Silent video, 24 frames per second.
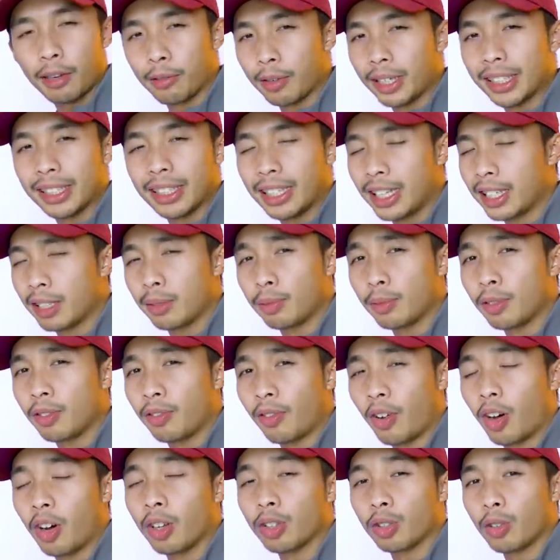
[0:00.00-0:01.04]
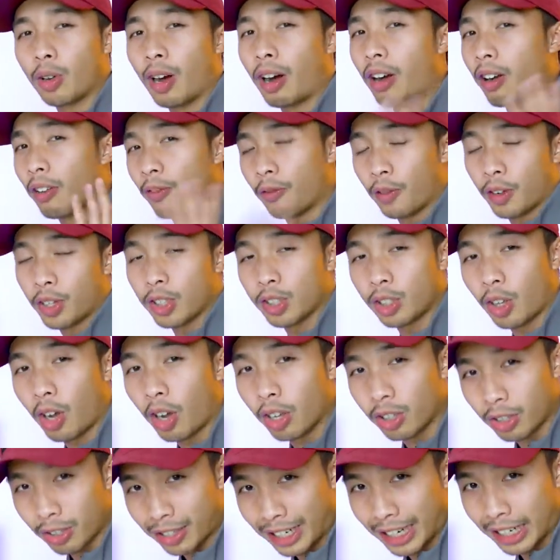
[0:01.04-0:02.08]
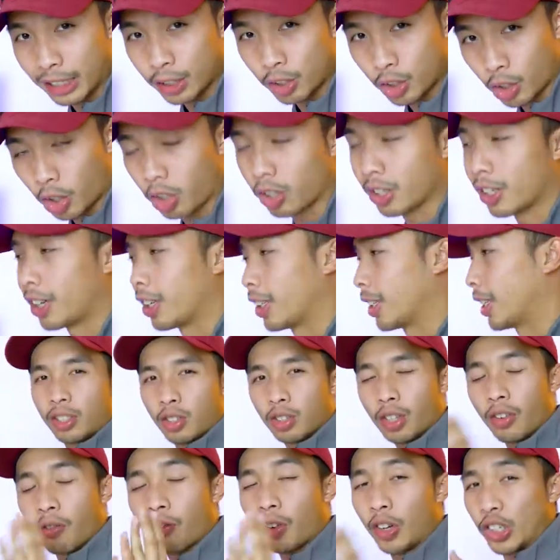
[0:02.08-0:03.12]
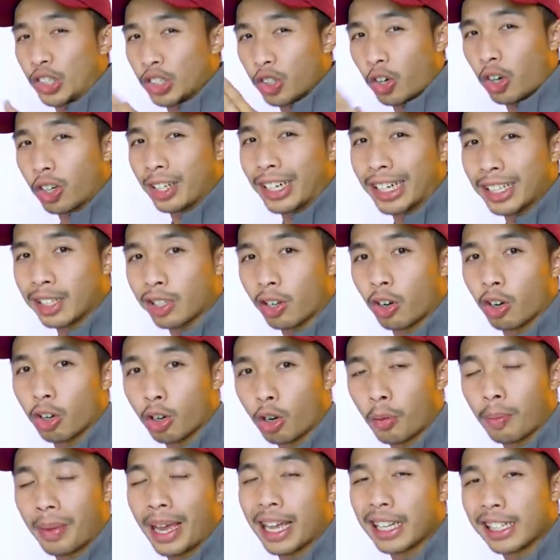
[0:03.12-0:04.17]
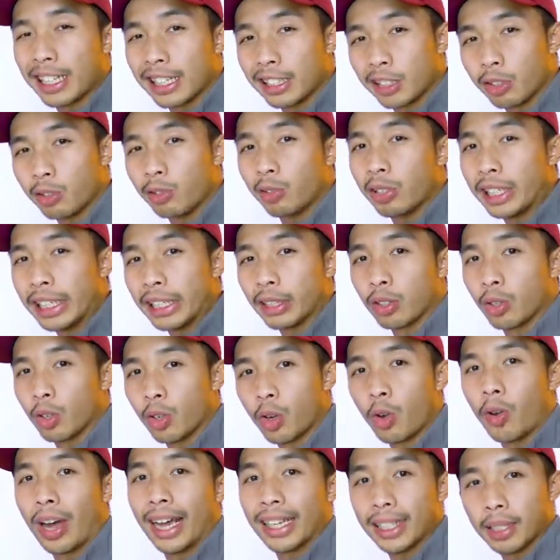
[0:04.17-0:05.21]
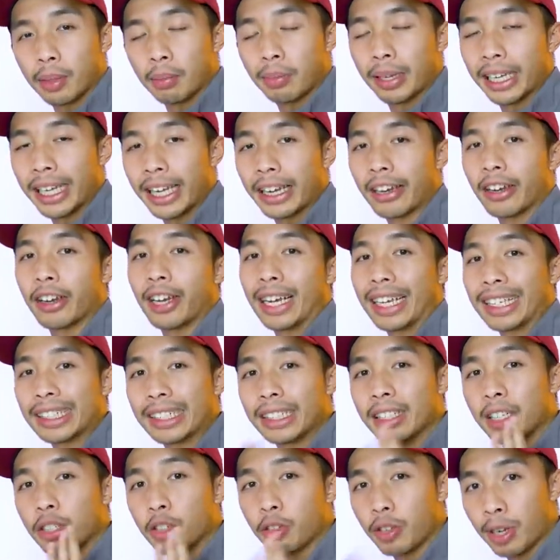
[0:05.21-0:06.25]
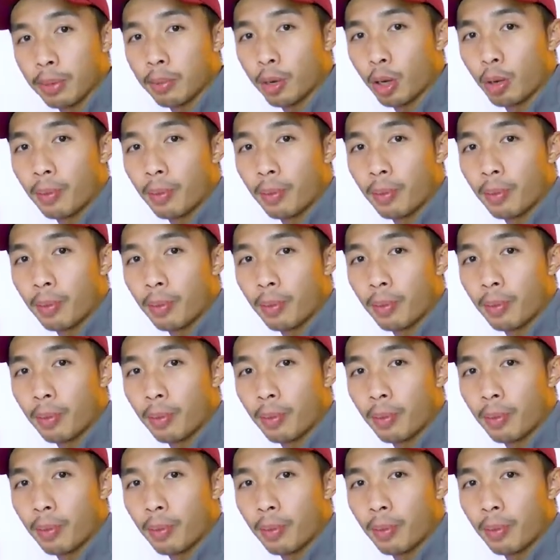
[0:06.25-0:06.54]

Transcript: Anyways, let's move on to our first AutoCAD shortcut. So the first shortcut or command that you need to know as a beginner is the trim